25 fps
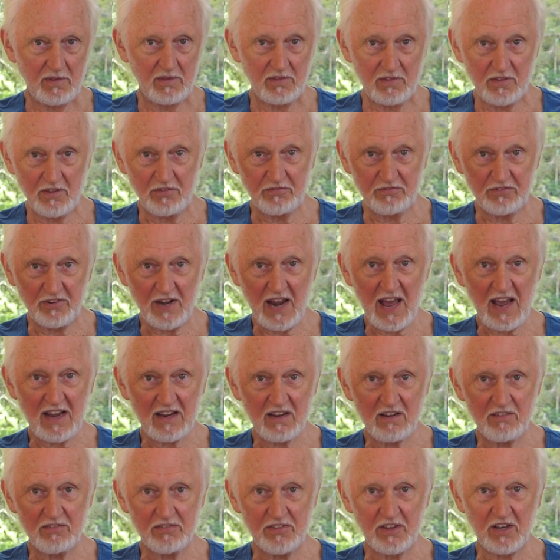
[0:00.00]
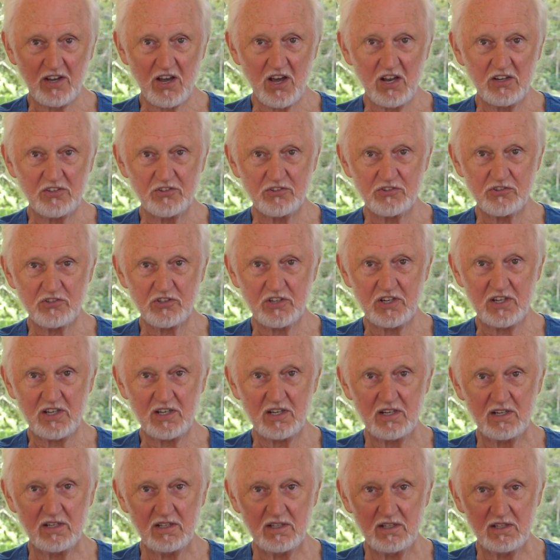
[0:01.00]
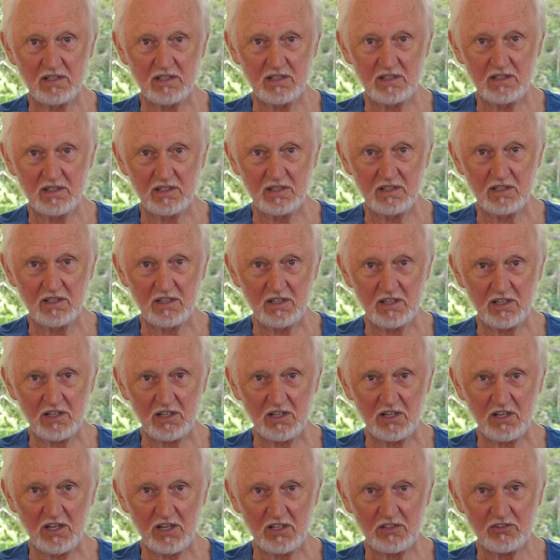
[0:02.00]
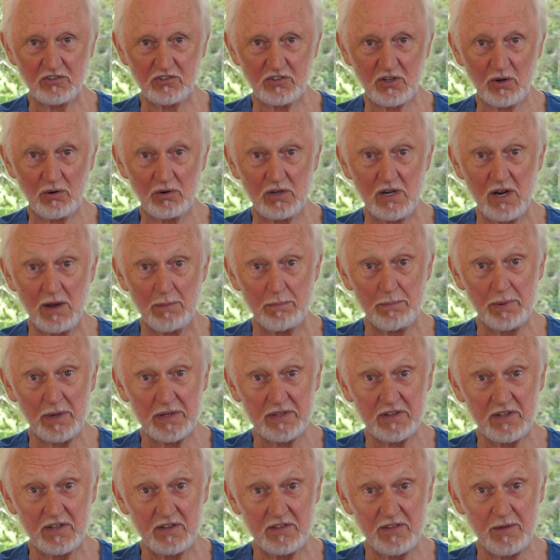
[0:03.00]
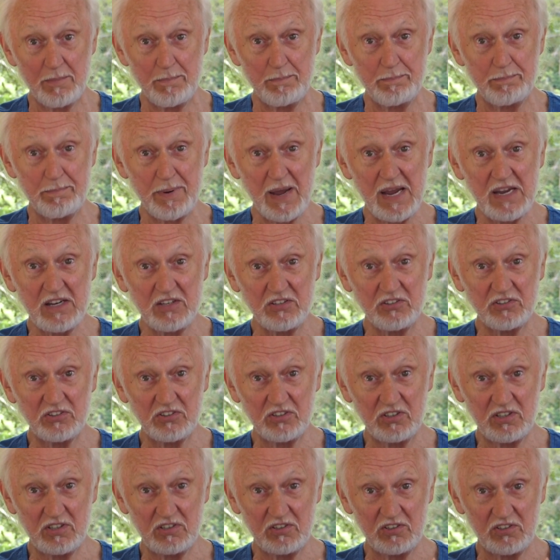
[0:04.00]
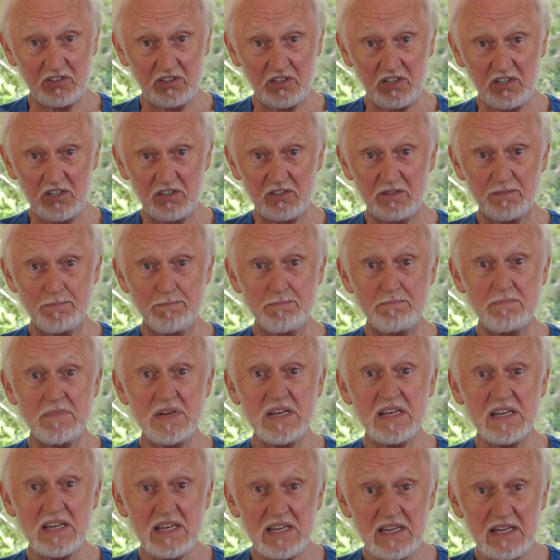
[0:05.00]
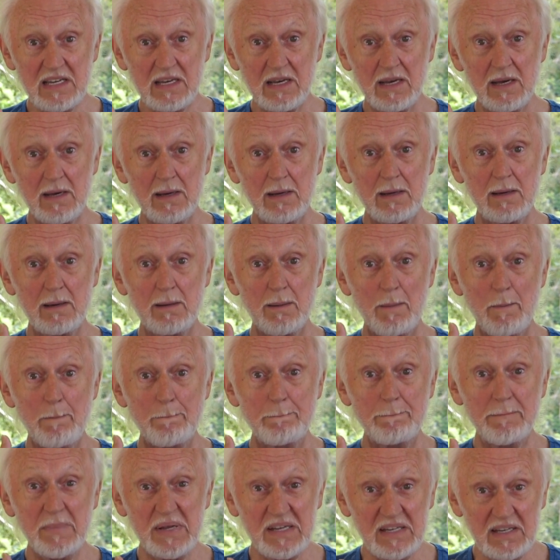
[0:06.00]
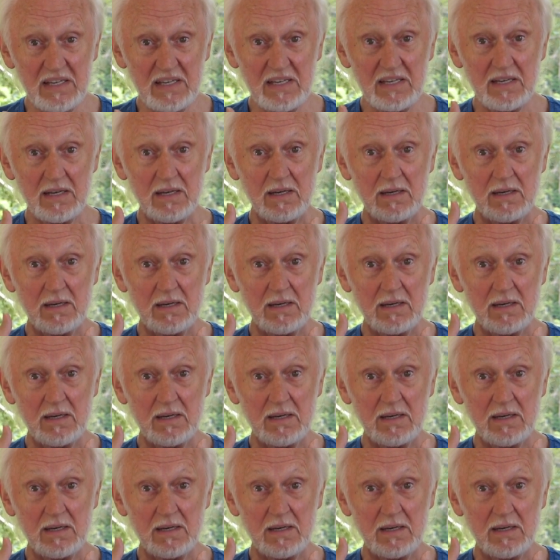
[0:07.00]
flag of the country and so on. But the basis is me, me,